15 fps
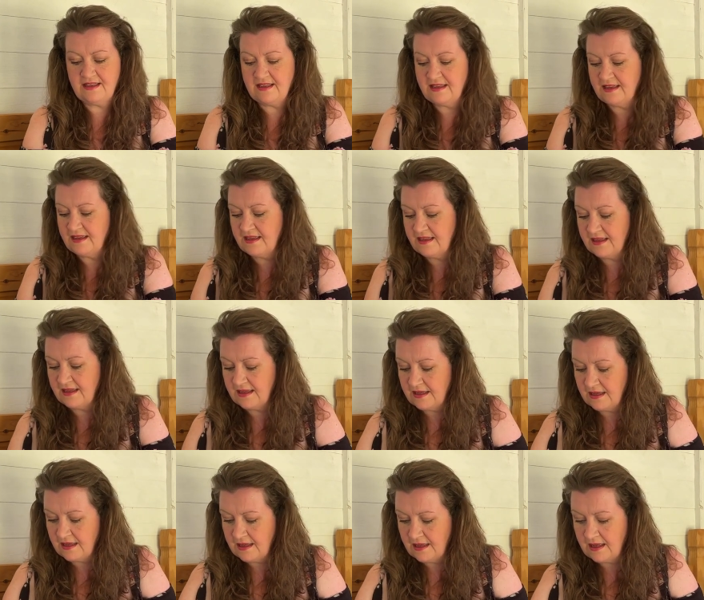
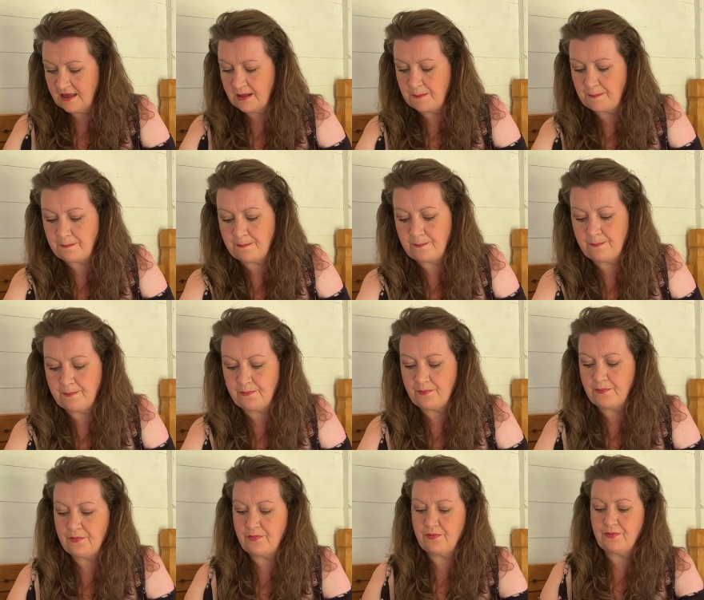
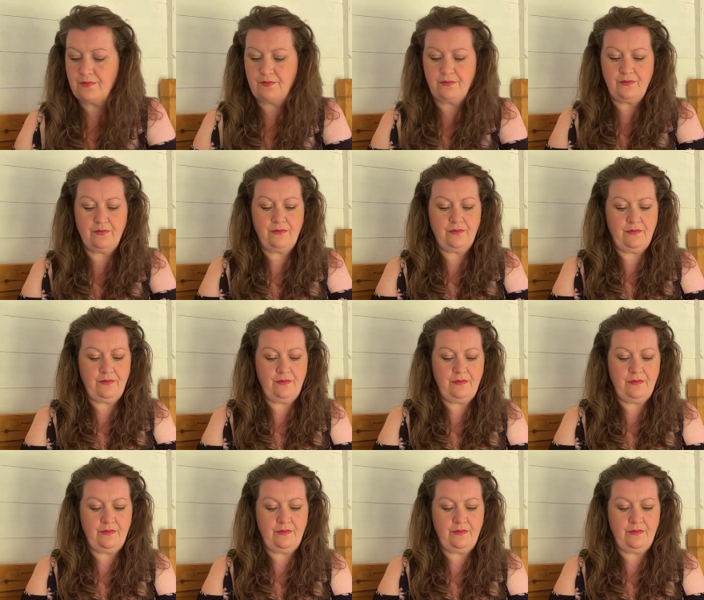(no one is talking)